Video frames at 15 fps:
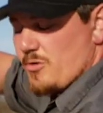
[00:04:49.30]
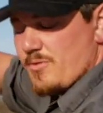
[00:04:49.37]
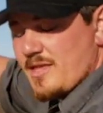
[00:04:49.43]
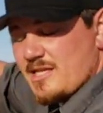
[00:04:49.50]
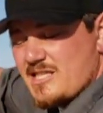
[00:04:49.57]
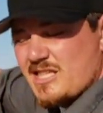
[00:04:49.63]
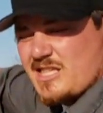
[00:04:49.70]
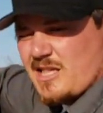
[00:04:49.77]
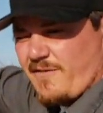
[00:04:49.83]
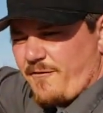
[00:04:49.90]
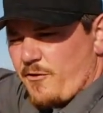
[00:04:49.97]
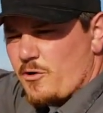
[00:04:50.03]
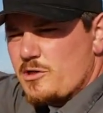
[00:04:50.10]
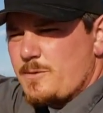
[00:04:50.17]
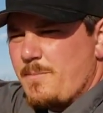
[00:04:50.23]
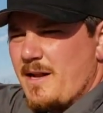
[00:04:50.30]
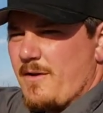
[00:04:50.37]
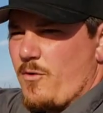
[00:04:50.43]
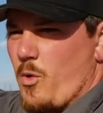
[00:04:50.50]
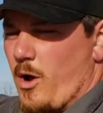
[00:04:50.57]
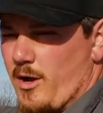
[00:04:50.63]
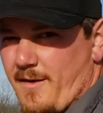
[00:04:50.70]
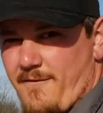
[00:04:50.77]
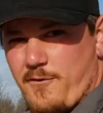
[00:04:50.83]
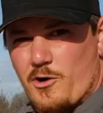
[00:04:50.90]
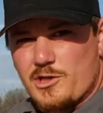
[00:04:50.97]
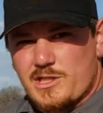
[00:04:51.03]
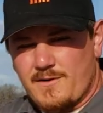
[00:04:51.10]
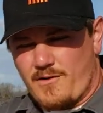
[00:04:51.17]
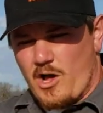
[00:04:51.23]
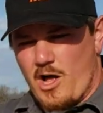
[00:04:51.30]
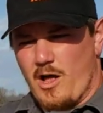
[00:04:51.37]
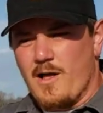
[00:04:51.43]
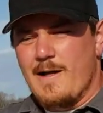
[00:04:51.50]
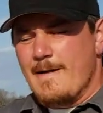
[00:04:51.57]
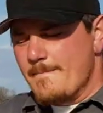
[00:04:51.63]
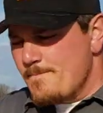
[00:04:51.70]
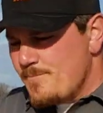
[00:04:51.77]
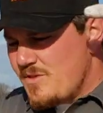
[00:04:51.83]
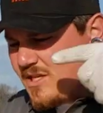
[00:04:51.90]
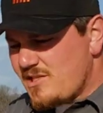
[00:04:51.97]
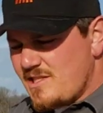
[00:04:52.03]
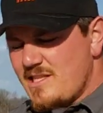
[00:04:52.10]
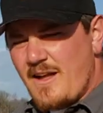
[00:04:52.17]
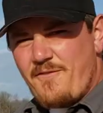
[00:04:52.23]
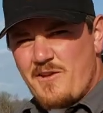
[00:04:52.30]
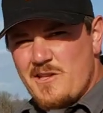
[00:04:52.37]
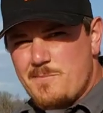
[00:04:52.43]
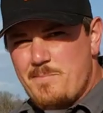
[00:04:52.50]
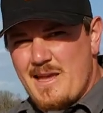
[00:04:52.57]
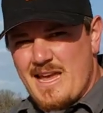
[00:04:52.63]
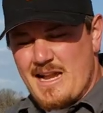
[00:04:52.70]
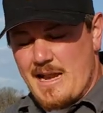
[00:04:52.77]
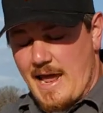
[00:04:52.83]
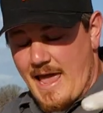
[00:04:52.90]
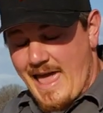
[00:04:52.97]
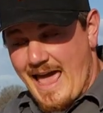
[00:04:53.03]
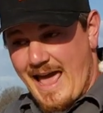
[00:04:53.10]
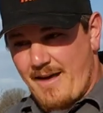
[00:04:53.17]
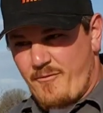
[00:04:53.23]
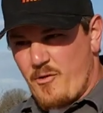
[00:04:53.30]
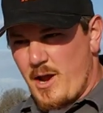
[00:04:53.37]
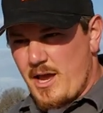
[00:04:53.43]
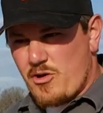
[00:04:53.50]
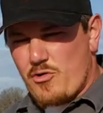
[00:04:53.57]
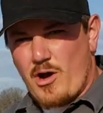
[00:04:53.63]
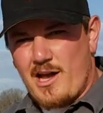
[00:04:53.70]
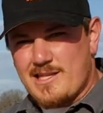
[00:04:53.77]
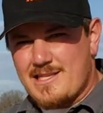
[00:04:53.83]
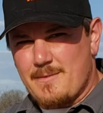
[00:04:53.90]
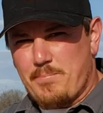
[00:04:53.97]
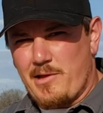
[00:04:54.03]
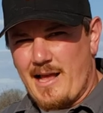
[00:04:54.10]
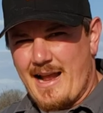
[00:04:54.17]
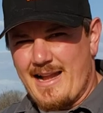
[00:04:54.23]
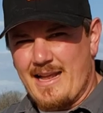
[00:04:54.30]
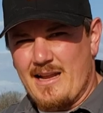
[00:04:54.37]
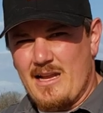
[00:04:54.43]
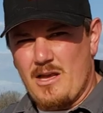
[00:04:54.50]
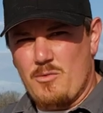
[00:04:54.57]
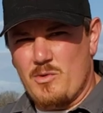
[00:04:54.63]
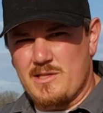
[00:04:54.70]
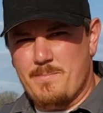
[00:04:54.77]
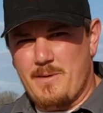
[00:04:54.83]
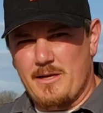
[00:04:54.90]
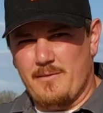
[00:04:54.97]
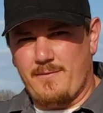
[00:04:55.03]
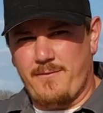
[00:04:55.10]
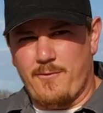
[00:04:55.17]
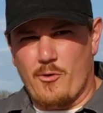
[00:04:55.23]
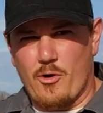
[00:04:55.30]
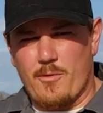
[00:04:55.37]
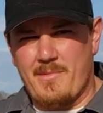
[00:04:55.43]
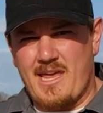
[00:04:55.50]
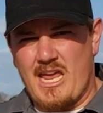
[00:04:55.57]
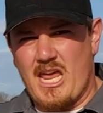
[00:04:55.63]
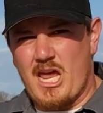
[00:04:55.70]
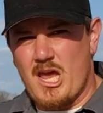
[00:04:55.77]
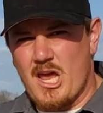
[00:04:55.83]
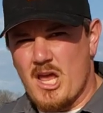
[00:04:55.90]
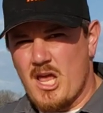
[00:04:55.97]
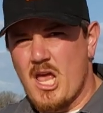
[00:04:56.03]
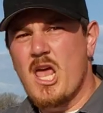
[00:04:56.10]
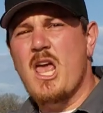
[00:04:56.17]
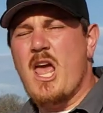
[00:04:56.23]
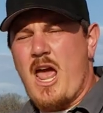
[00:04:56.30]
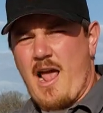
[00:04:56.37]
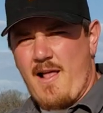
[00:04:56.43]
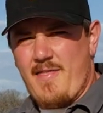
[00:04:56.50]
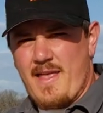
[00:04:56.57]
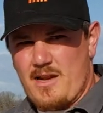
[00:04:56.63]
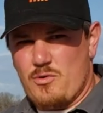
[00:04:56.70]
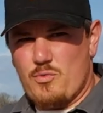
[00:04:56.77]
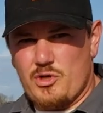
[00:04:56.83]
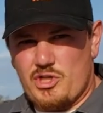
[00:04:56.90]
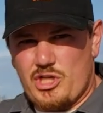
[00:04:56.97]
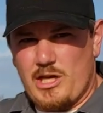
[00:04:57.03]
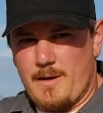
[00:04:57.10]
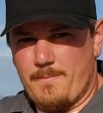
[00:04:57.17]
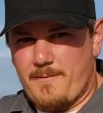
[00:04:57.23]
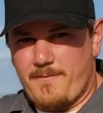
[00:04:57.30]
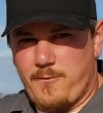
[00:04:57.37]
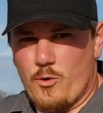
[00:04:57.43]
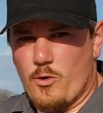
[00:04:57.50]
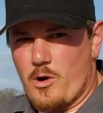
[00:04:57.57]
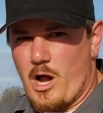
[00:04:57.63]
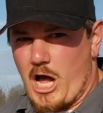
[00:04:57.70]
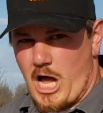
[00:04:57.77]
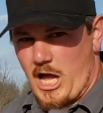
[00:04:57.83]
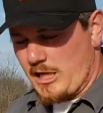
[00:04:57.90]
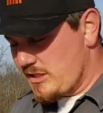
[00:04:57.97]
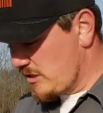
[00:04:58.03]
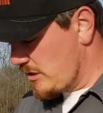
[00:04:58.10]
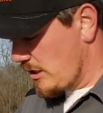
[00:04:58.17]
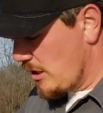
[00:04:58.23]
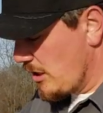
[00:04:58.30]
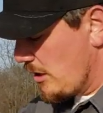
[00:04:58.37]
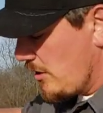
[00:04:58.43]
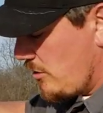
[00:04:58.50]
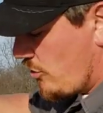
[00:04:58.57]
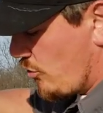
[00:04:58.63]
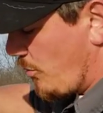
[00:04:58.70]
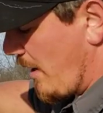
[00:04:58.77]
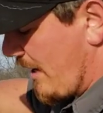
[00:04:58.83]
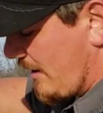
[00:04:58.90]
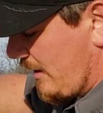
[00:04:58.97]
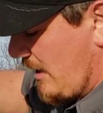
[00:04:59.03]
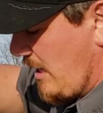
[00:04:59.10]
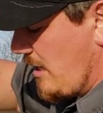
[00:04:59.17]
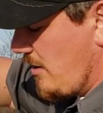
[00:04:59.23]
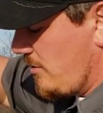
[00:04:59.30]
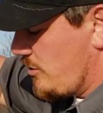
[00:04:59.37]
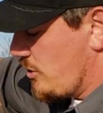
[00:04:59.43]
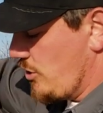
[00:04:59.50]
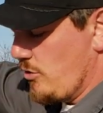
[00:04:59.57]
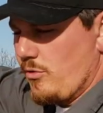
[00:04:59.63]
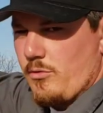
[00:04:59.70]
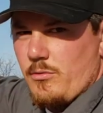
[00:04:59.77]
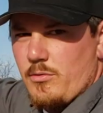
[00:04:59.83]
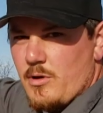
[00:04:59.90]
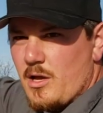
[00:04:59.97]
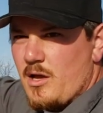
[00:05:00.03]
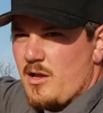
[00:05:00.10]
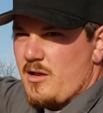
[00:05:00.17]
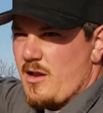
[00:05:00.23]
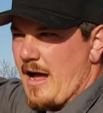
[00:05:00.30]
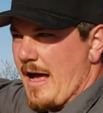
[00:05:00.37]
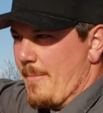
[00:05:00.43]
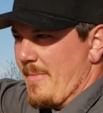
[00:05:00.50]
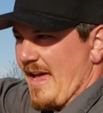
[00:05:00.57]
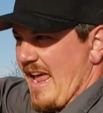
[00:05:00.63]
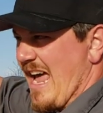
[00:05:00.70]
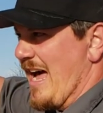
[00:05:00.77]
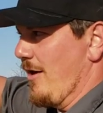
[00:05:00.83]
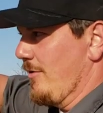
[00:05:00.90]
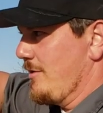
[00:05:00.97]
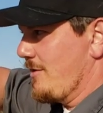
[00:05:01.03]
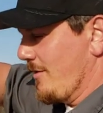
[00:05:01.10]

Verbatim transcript: This is the first one quality. First of all, this stuff has been halfway across the planet. It was built for me, and then it was shipped for us directly to not my house.